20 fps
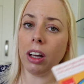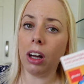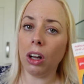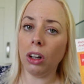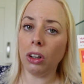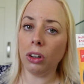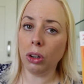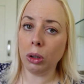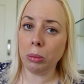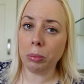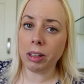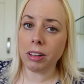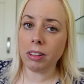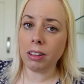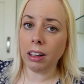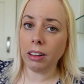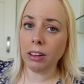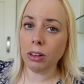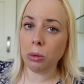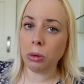a halloumi
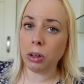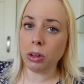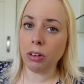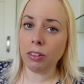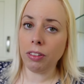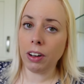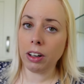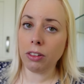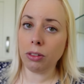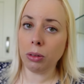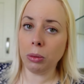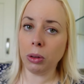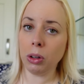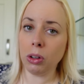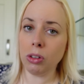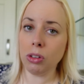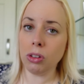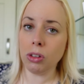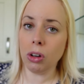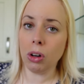salad, which we've had from
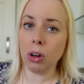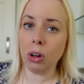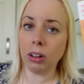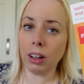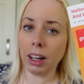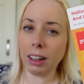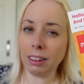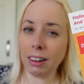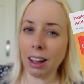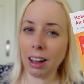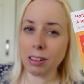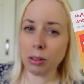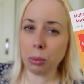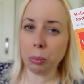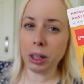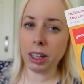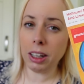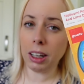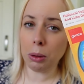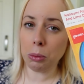Gusto. Like last
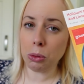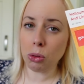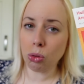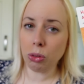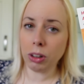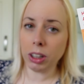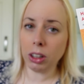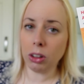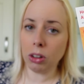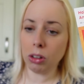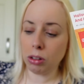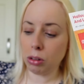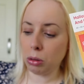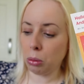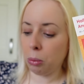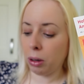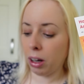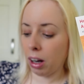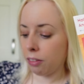week, it was really good, so we want to